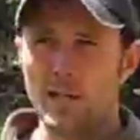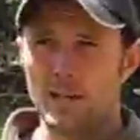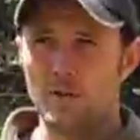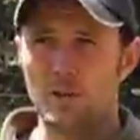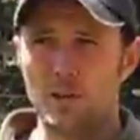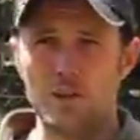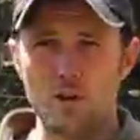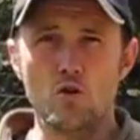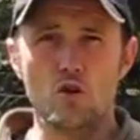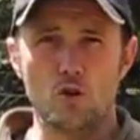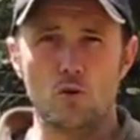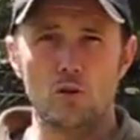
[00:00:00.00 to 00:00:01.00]
So it was
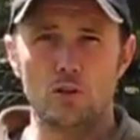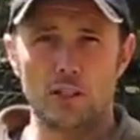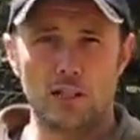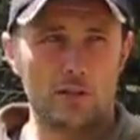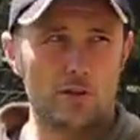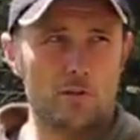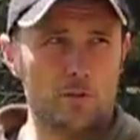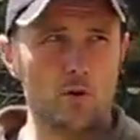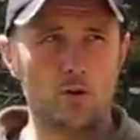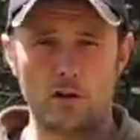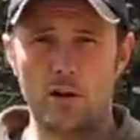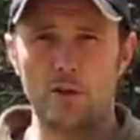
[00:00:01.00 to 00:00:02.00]
unusual to hear a
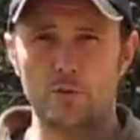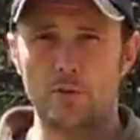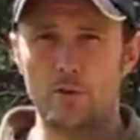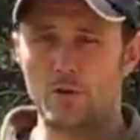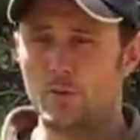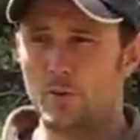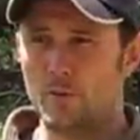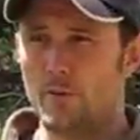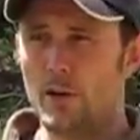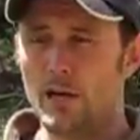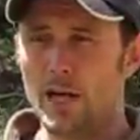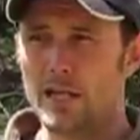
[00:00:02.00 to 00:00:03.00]
motor out in the river. So we were
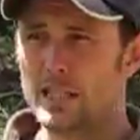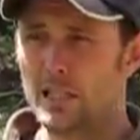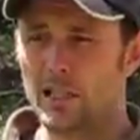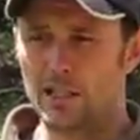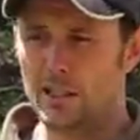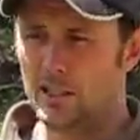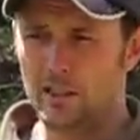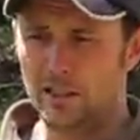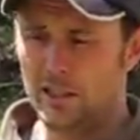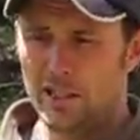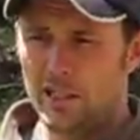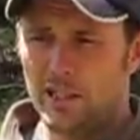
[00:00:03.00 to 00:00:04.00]
very isolated,
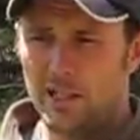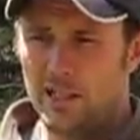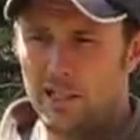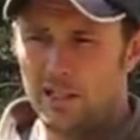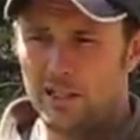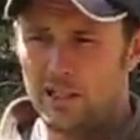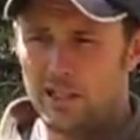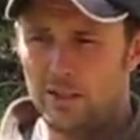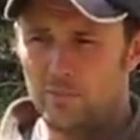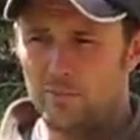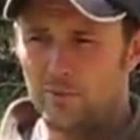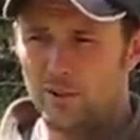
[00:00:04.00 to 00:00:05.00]
and
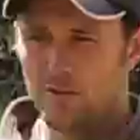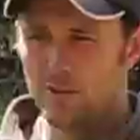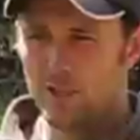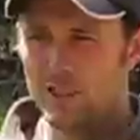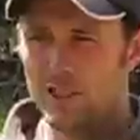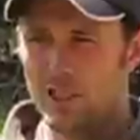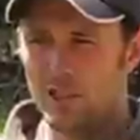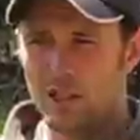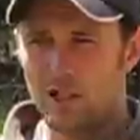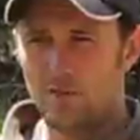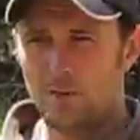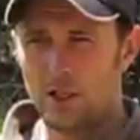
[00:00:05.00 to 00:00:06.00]
it was easy to
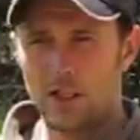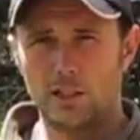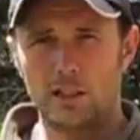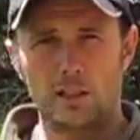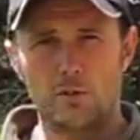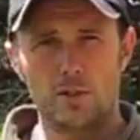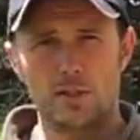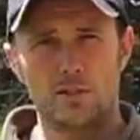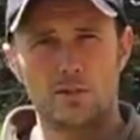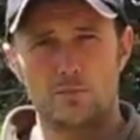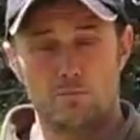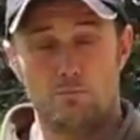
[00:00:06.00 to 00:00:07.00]
kind of forget that there was
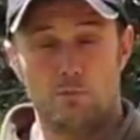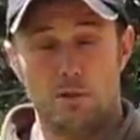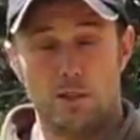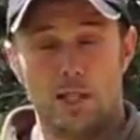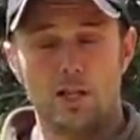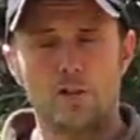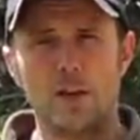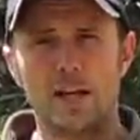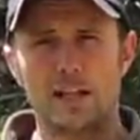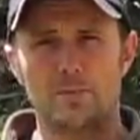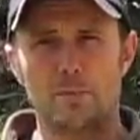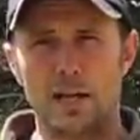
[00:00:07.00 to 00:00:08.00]
such a
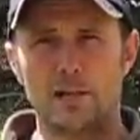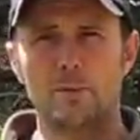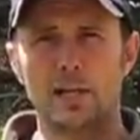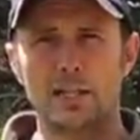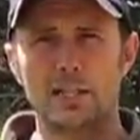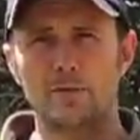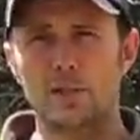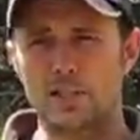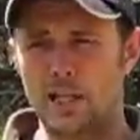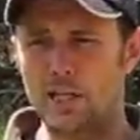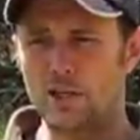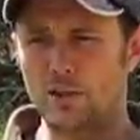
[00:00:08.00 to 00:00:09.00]
thing as man-made
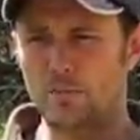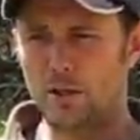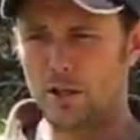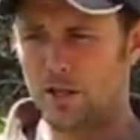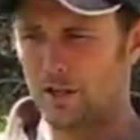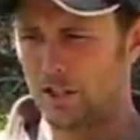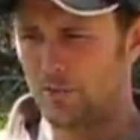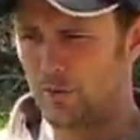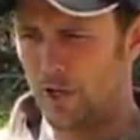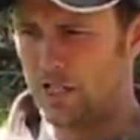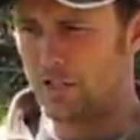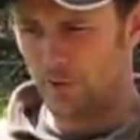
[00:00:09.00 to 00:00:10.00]
civilization beyond the
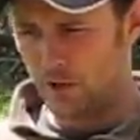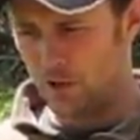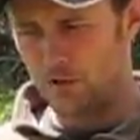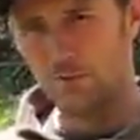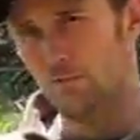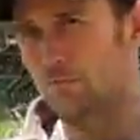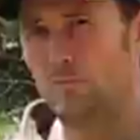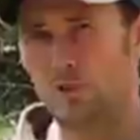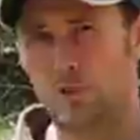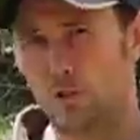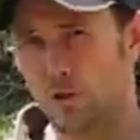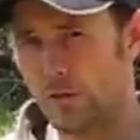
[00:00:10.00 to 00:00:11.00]
confines of our own
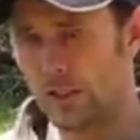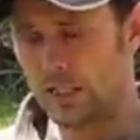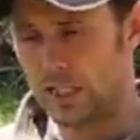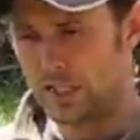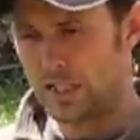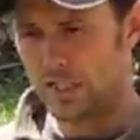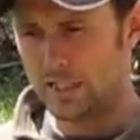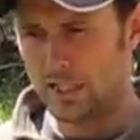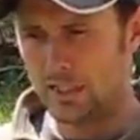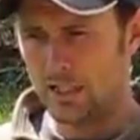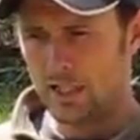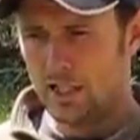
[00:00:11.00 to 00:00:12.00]
sort of existence.
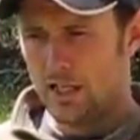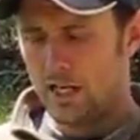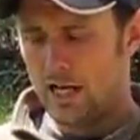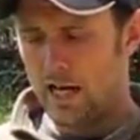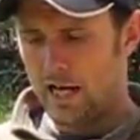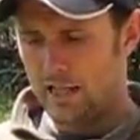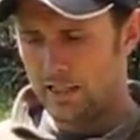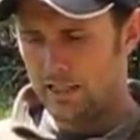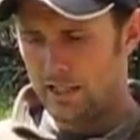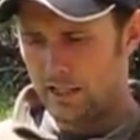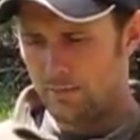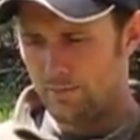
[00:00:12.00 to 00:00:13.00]
And
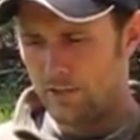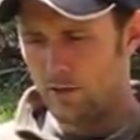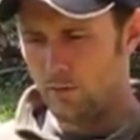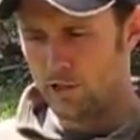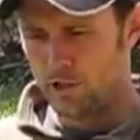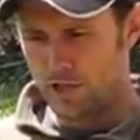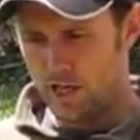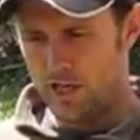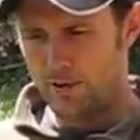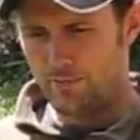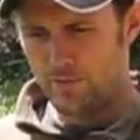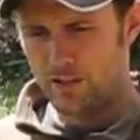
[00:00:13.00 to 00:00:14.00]
in the
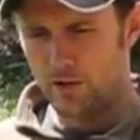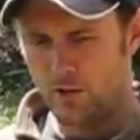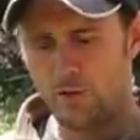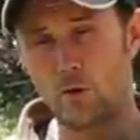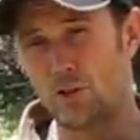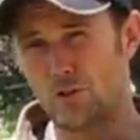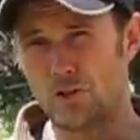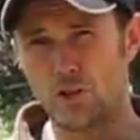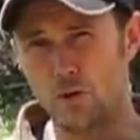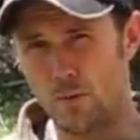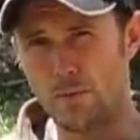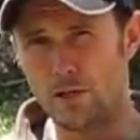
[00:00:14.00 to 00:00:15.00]
wintertime, you know, of course there were
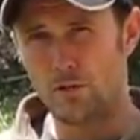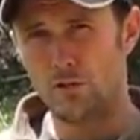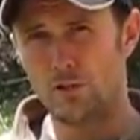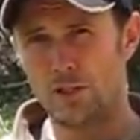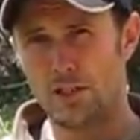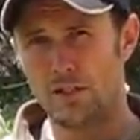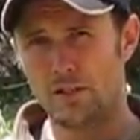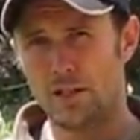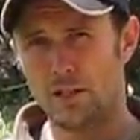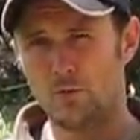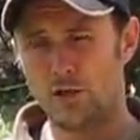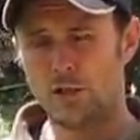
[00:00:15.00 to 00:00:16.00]
snowmobiles
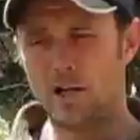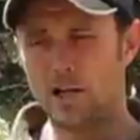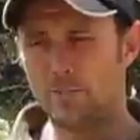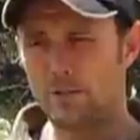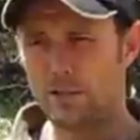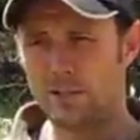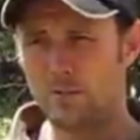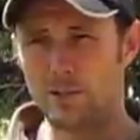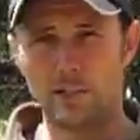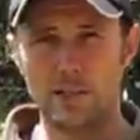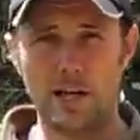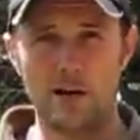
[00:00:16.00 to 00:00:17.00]
and whatnot, but we
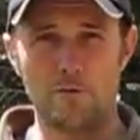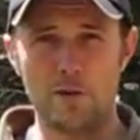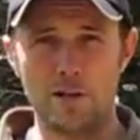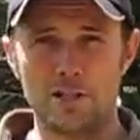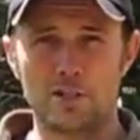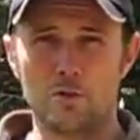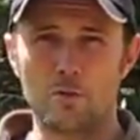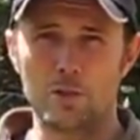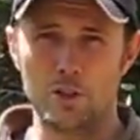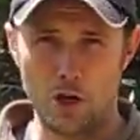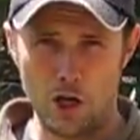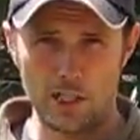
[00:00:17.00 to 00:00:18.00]
didn't have one, so it
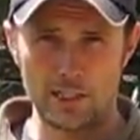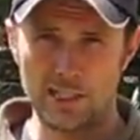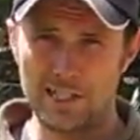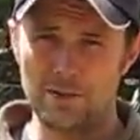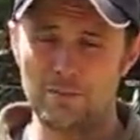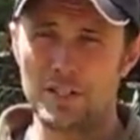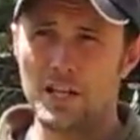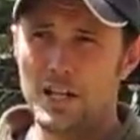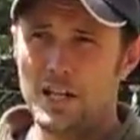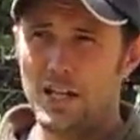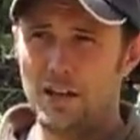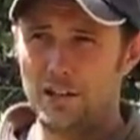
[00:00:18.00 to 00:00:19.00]
was dog teams.
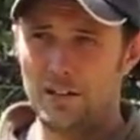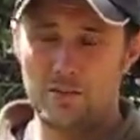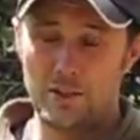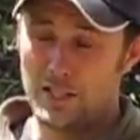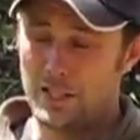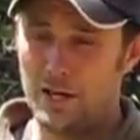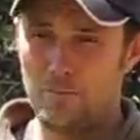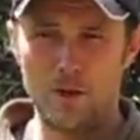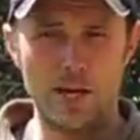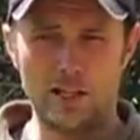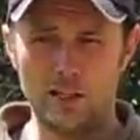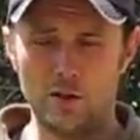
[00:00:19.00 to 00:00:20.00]
And it was the same
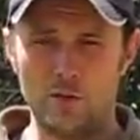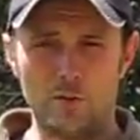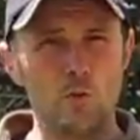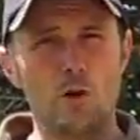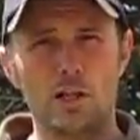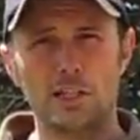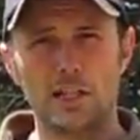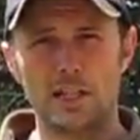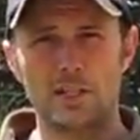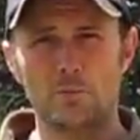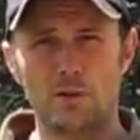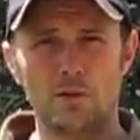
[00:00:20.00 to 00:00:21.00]
thing, you know, if you wanted to get
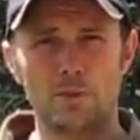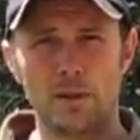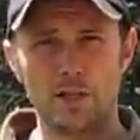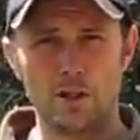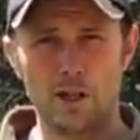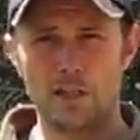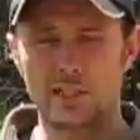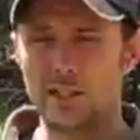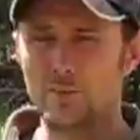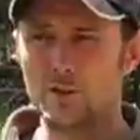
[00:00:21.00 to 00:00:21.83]
somewhere, it was by dog team.